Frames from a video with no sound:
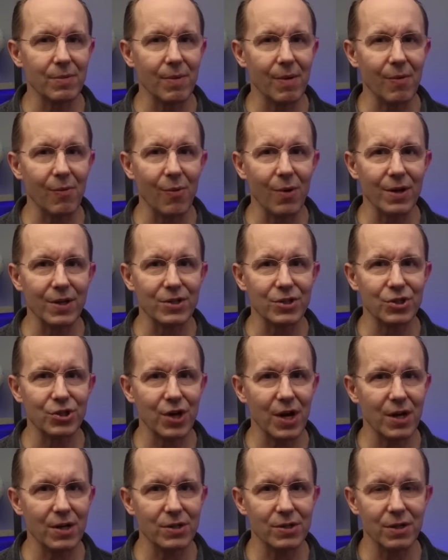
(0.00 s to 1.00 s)
about what it's
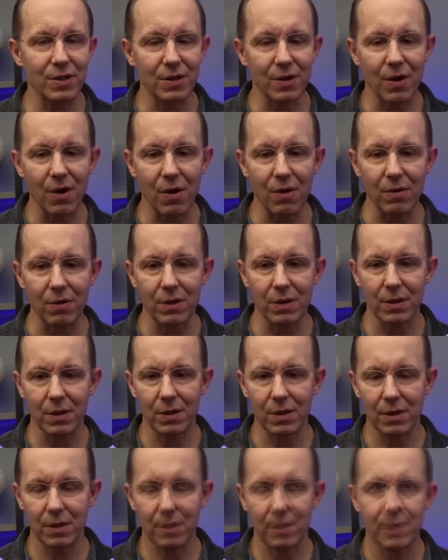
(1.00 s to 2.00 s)
changed in the code.
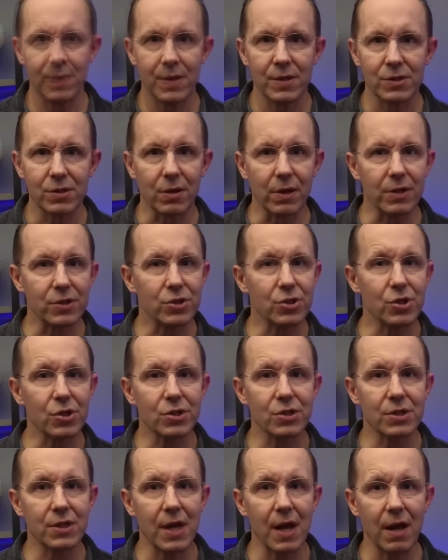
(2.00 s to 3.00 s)
So let's
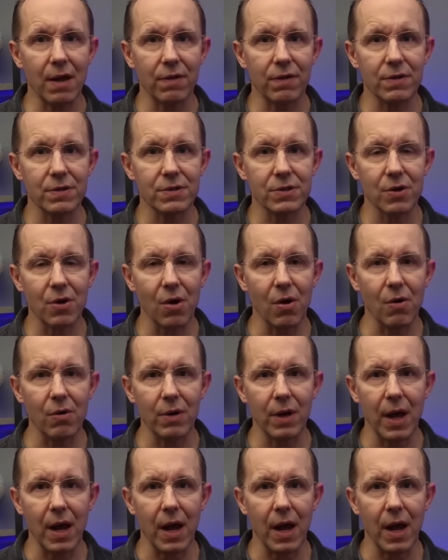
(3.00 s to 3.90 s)
just take this code